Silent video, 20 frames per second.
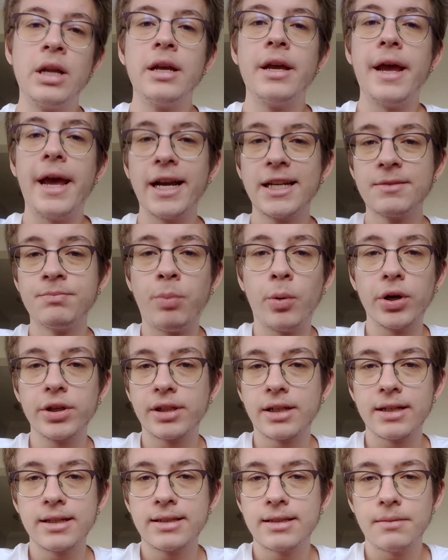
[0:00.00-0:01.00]

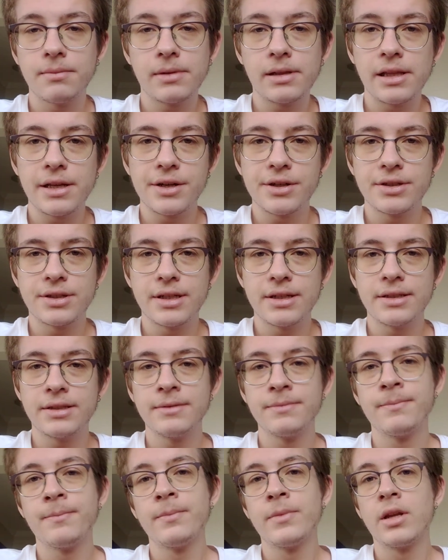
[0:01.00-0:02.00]
export custom
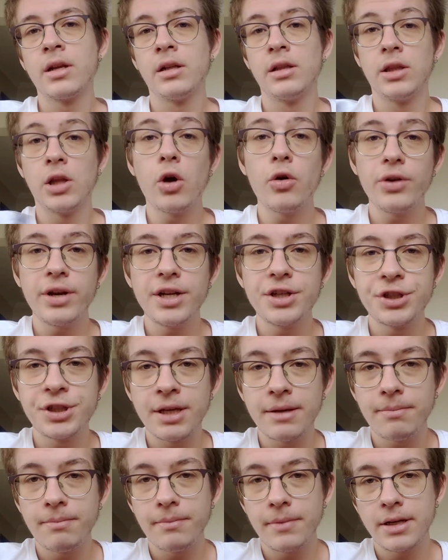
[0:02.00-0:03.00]
clearances, loading
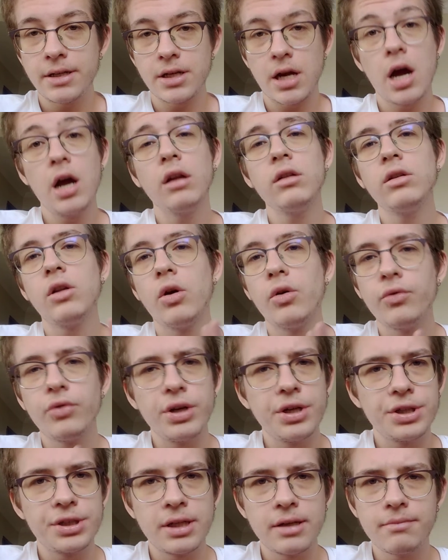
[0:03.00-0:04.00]
shipment,
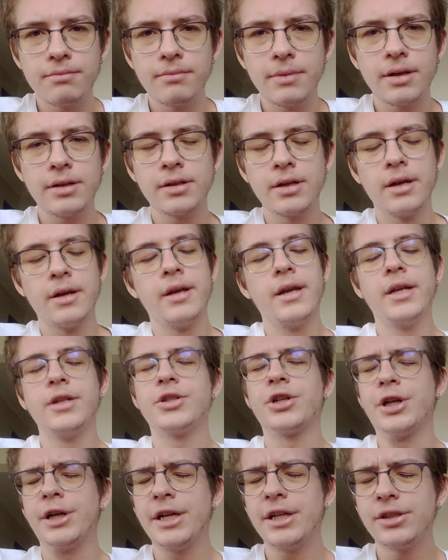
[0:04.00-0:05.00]
unloading shipment,
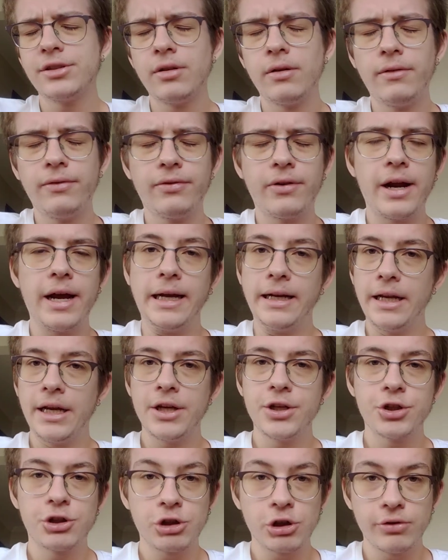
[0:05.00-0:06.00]
international freight,
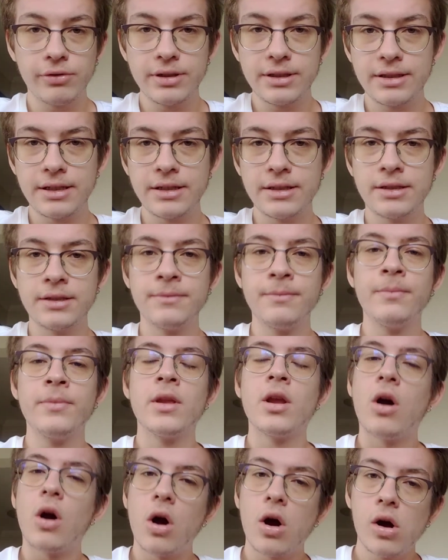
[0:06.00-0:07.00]
insurances.
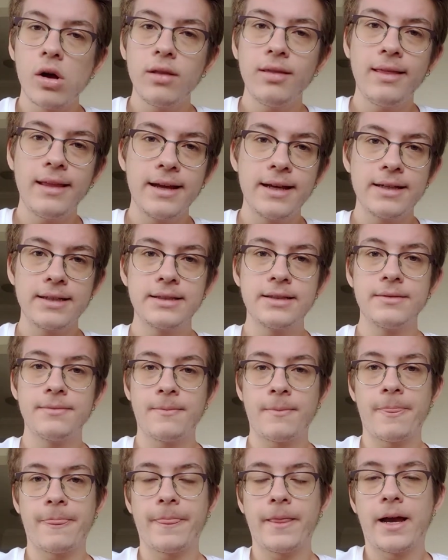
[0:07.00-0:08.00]
All this
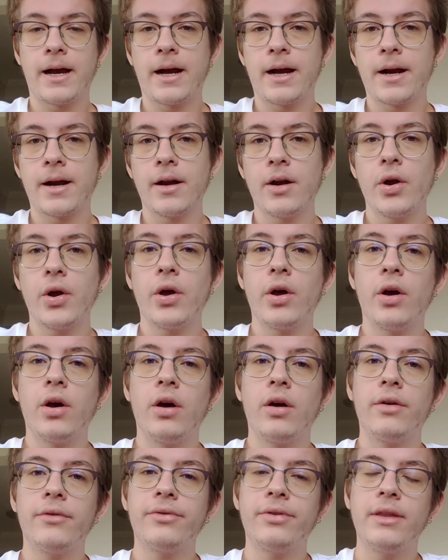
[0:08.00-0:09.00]
are
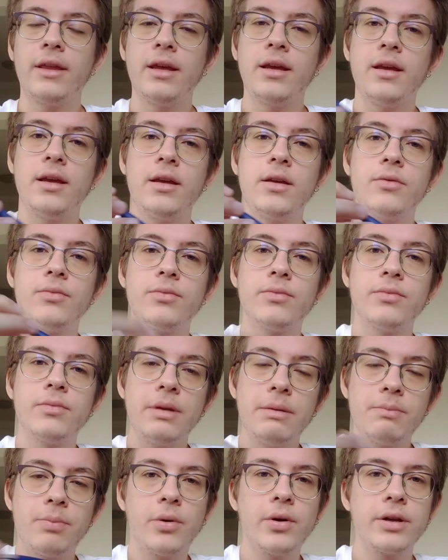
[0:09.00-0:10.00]
the
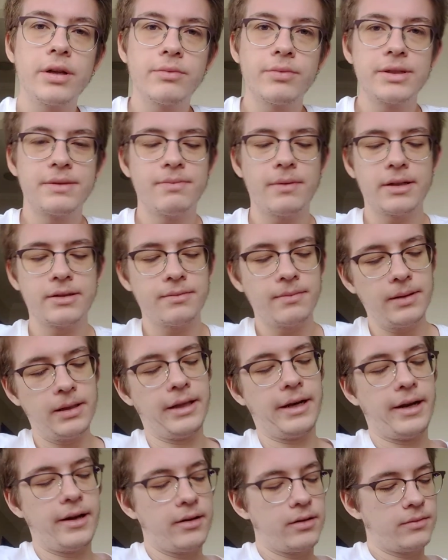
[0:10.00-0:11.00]
importer
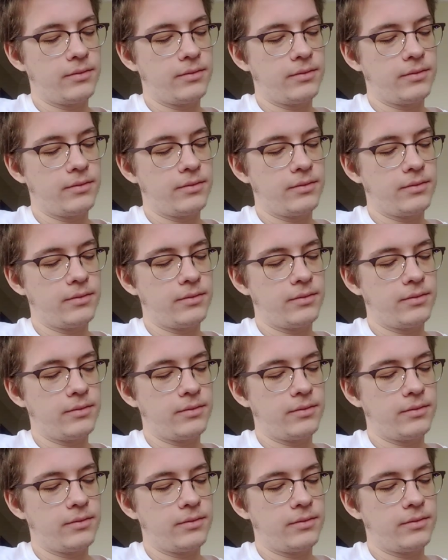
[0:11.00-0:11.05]
responsibility.